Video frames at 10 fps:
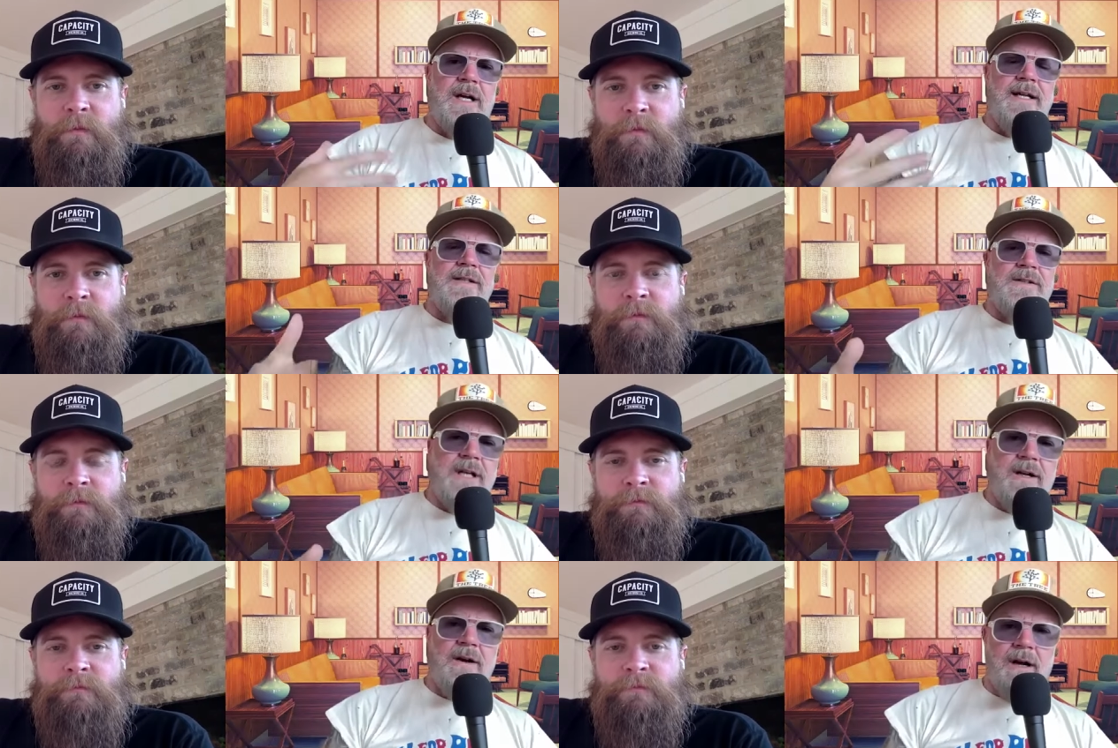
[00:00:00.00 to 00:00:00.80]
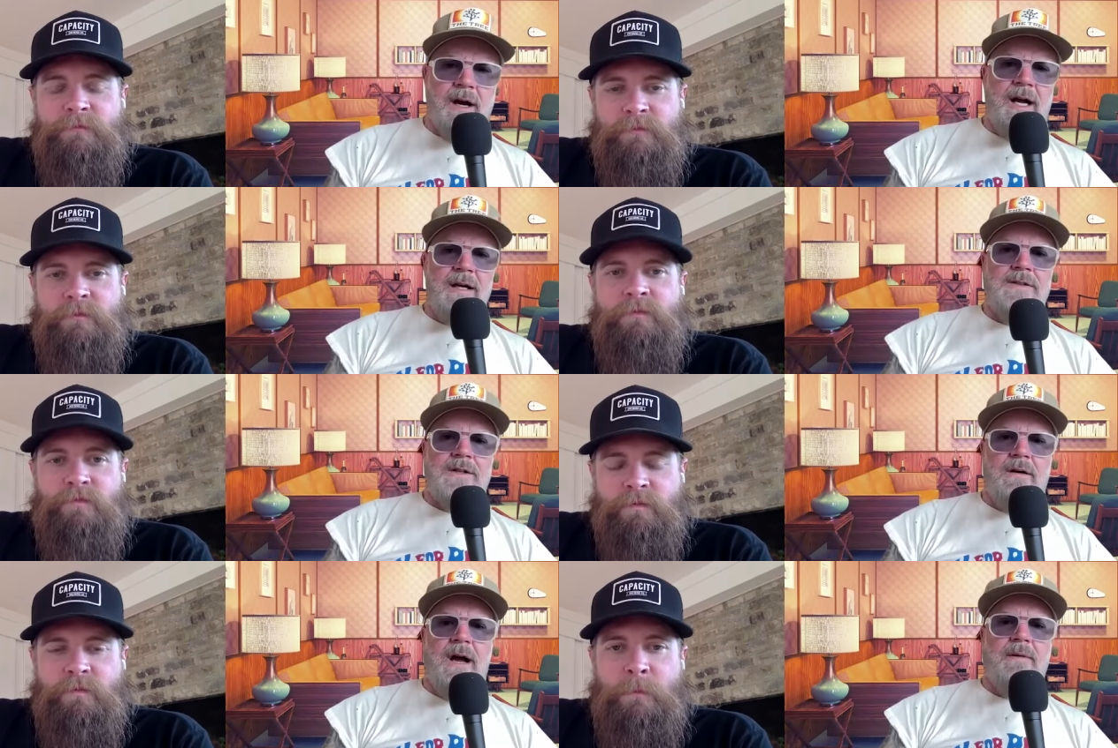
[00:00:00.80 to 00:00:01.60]
Speaker 1: Like instead of going, all right, let's
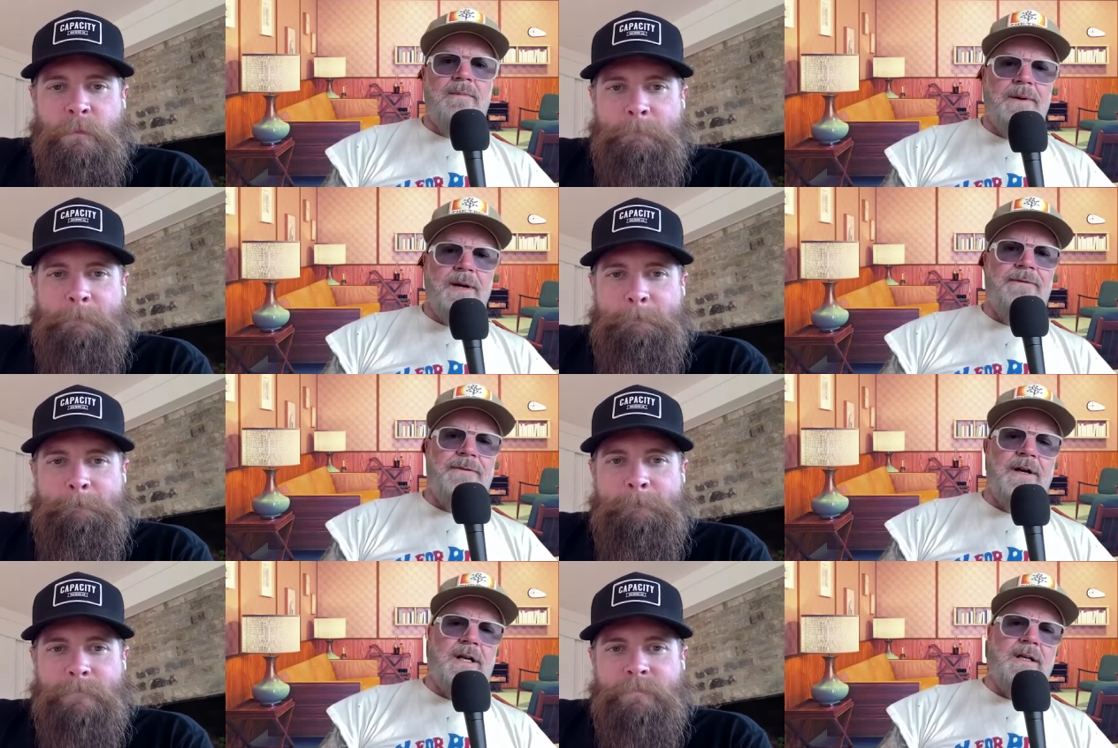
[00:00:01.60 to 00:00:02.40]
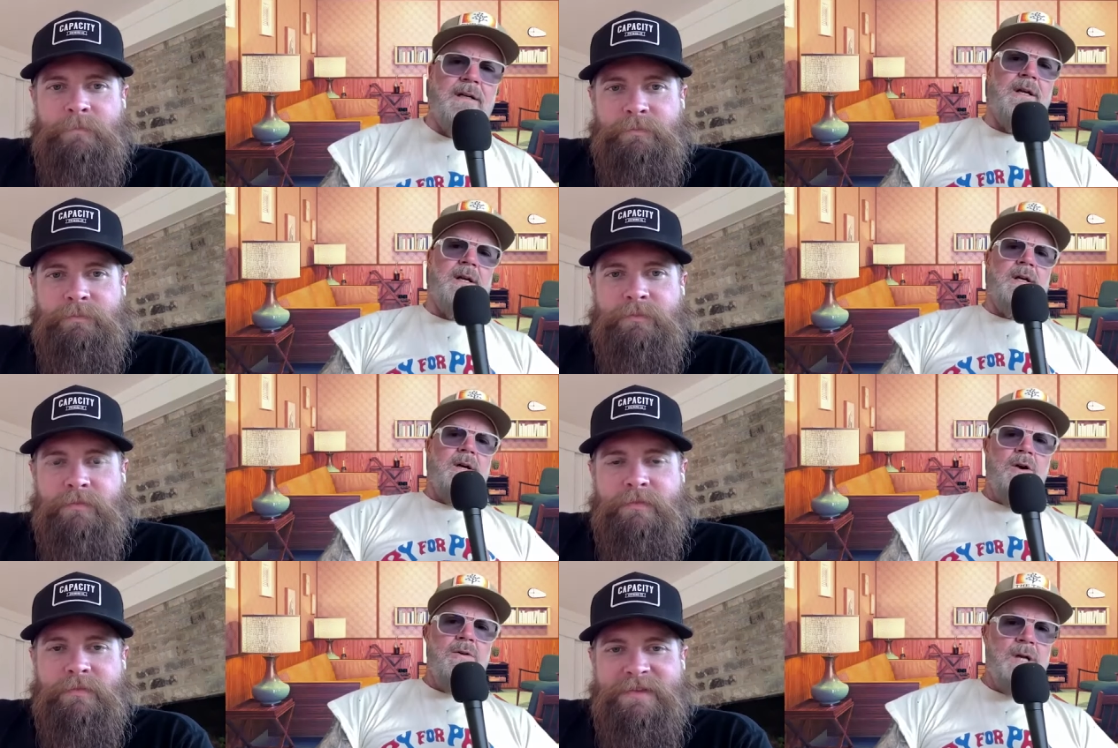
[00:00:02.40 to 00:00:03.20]
go out and play fucking
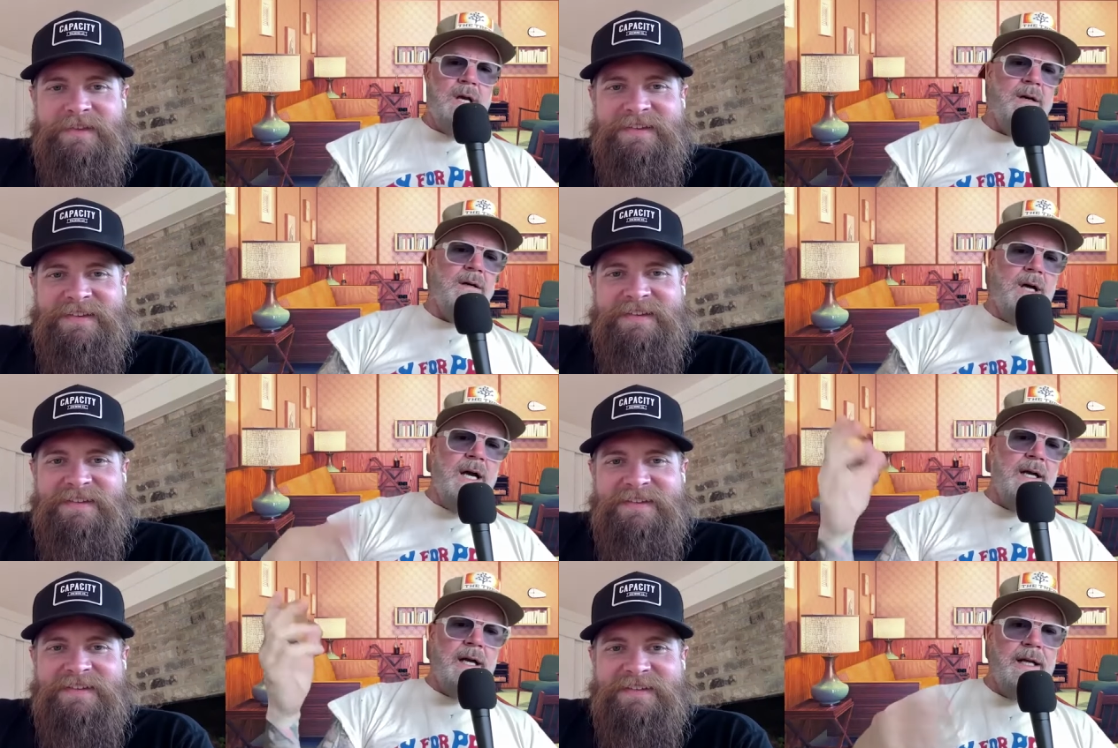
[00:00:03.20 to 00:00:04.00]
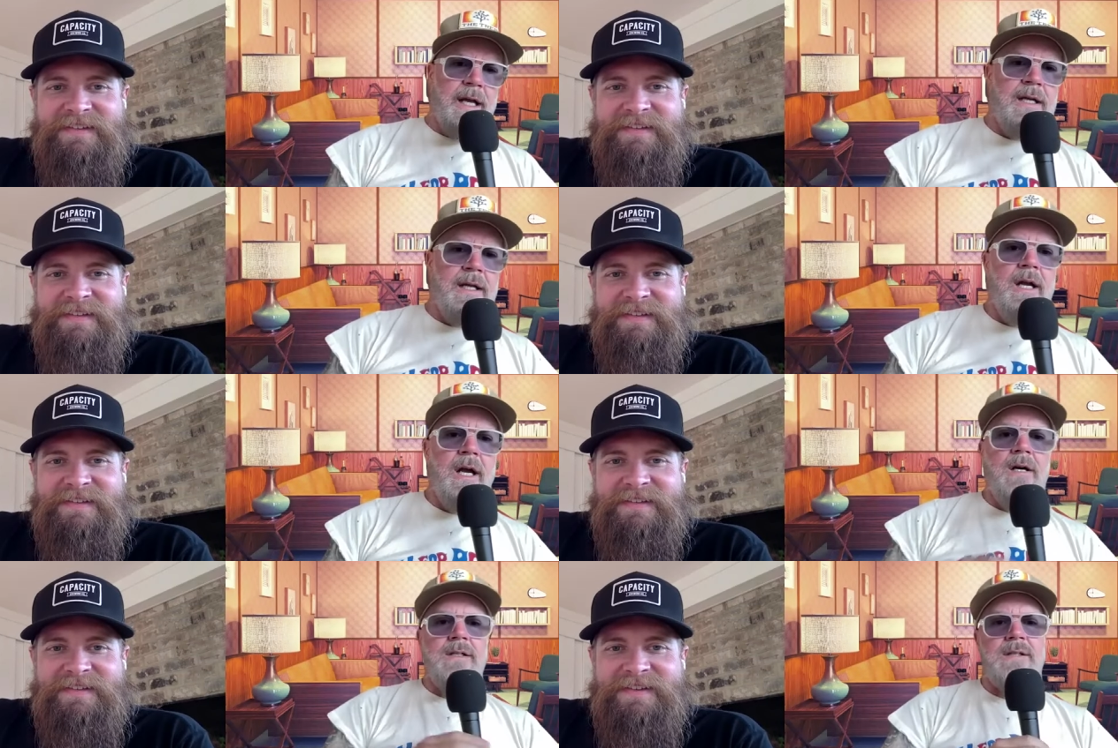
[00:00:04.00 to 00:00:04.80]
oh Carolina again. You
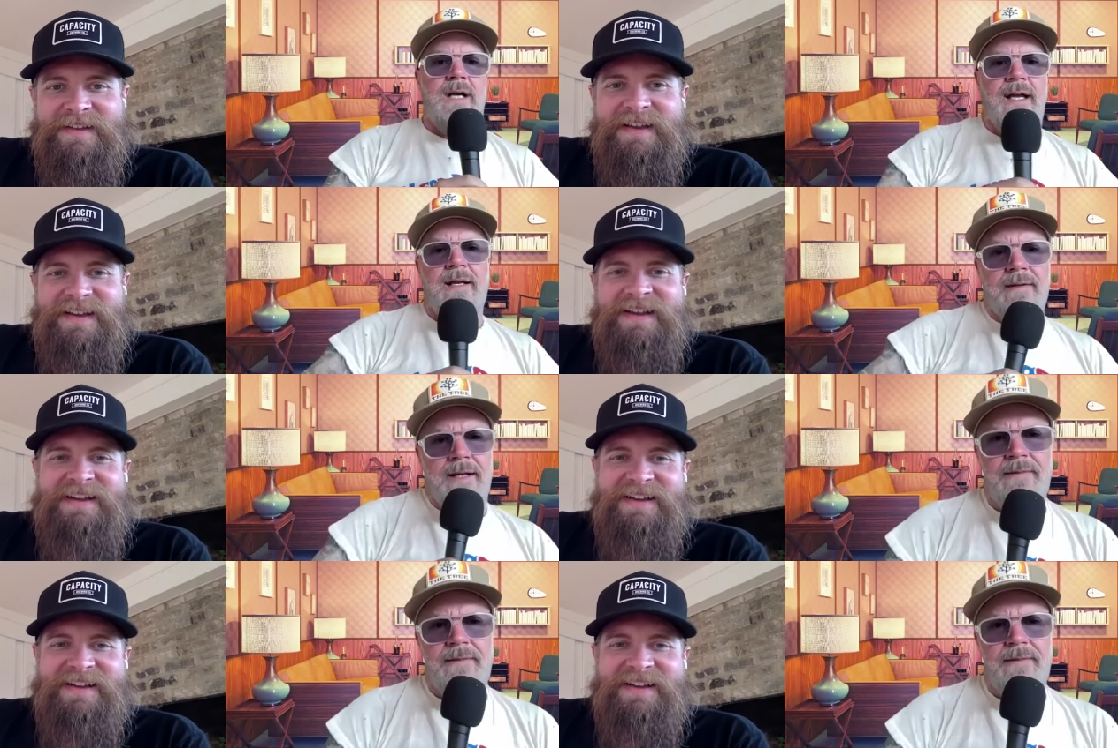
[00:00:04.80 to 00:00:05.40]
know, it's like